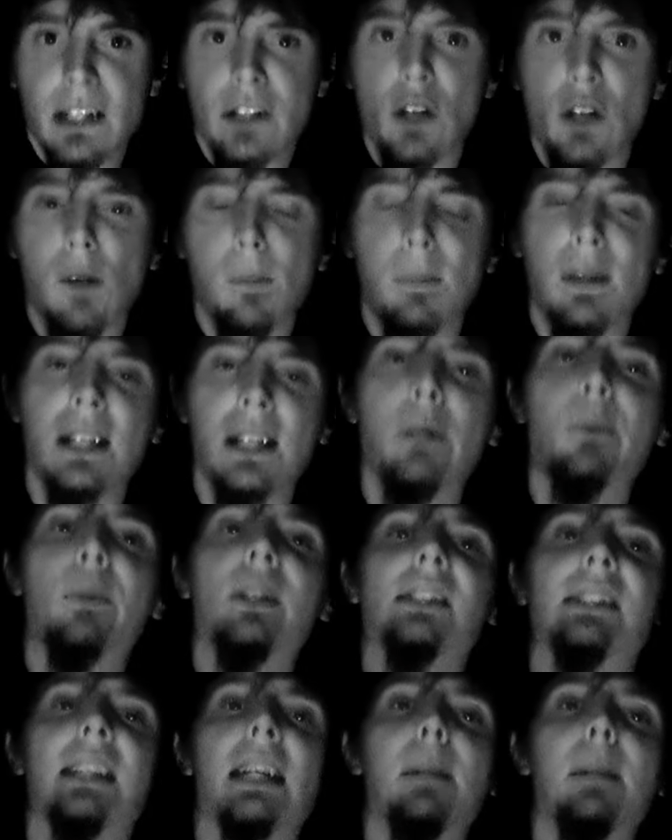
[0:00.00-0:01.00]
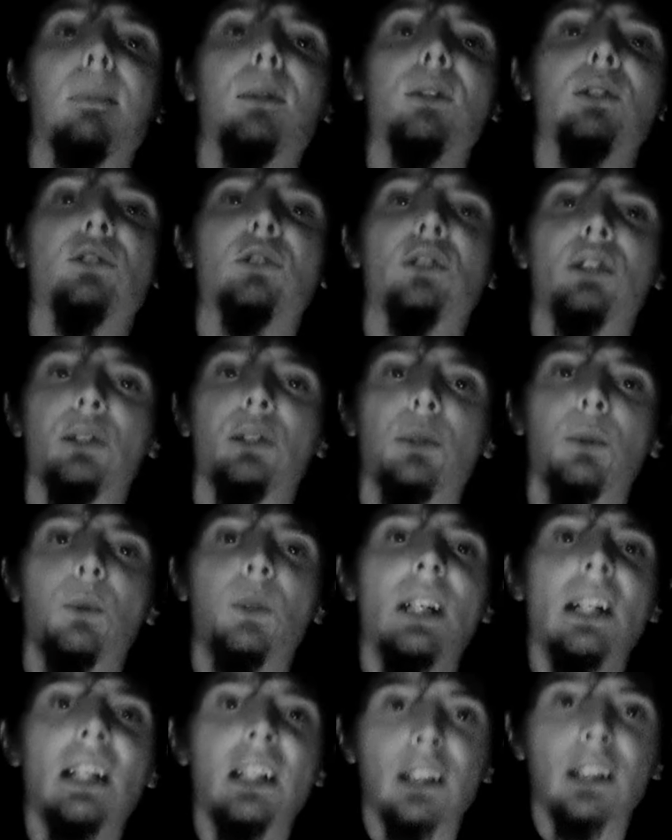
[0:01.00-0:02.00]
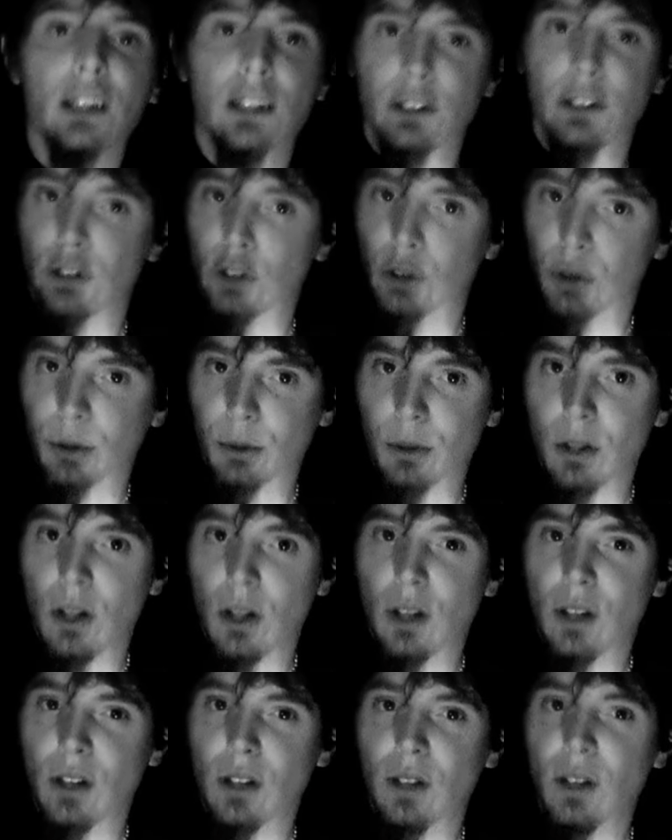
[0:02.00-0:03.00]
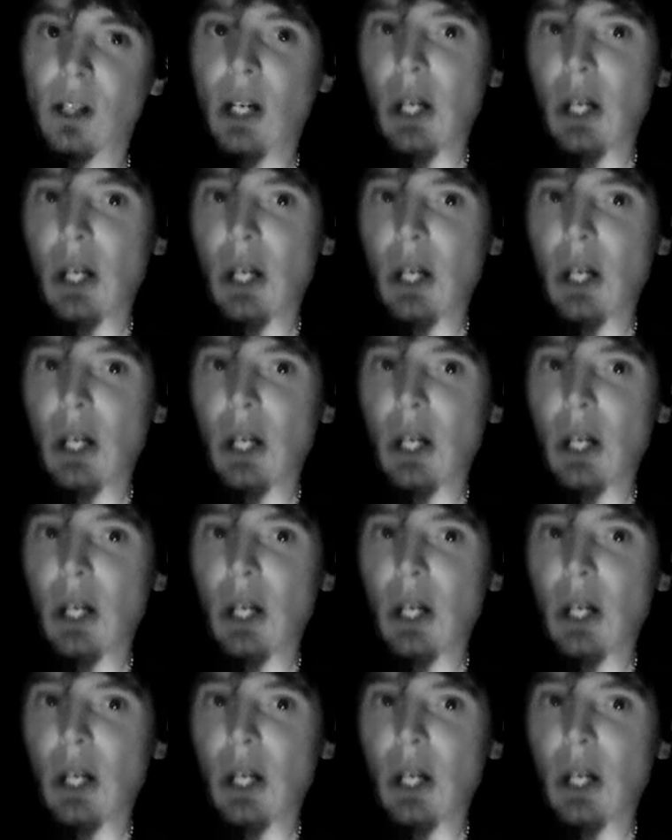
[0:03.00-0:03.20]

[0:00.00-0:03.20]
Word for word: Nobody was able to control